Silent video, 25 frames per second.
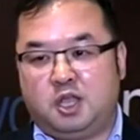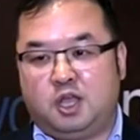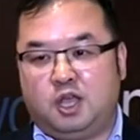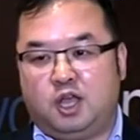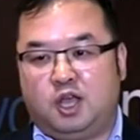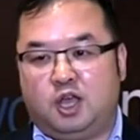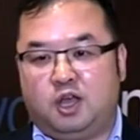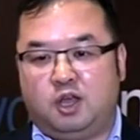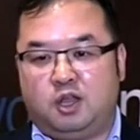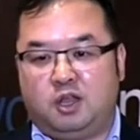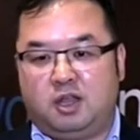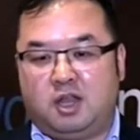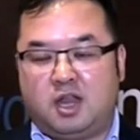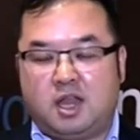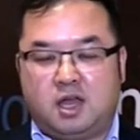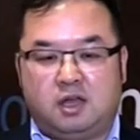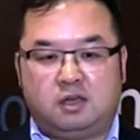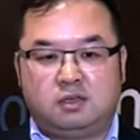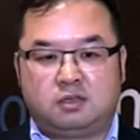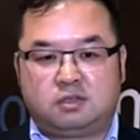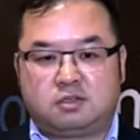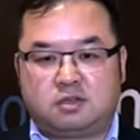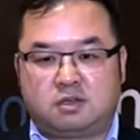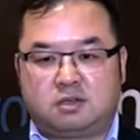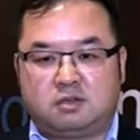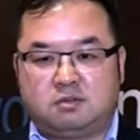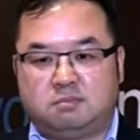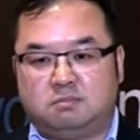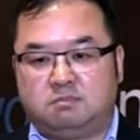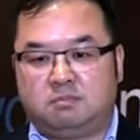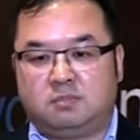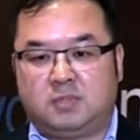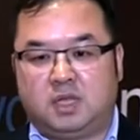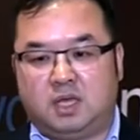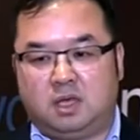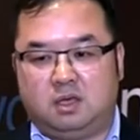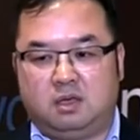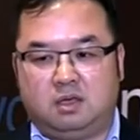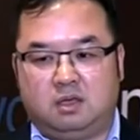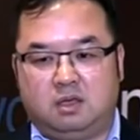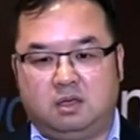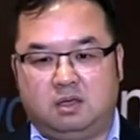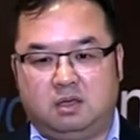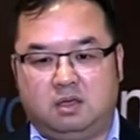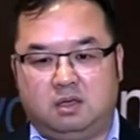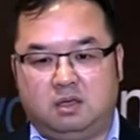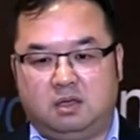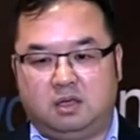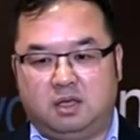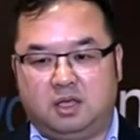a uh, long-term
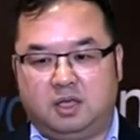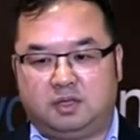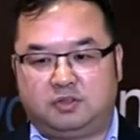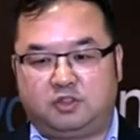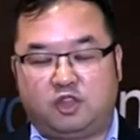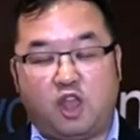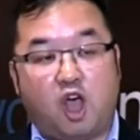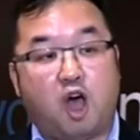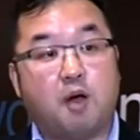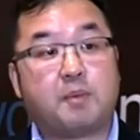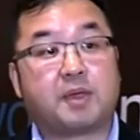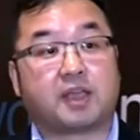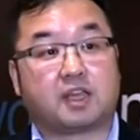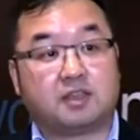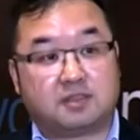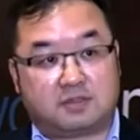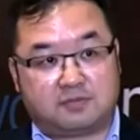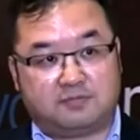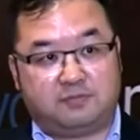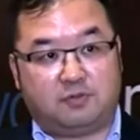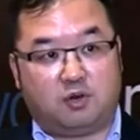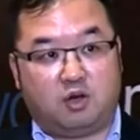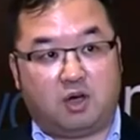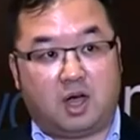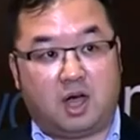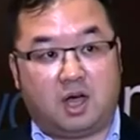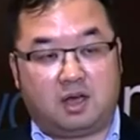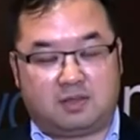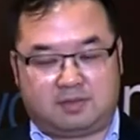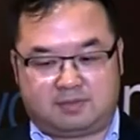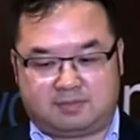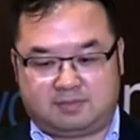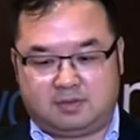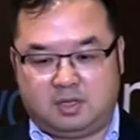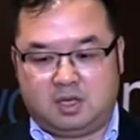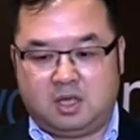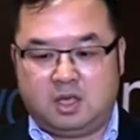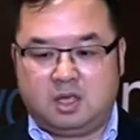uh, topics for us.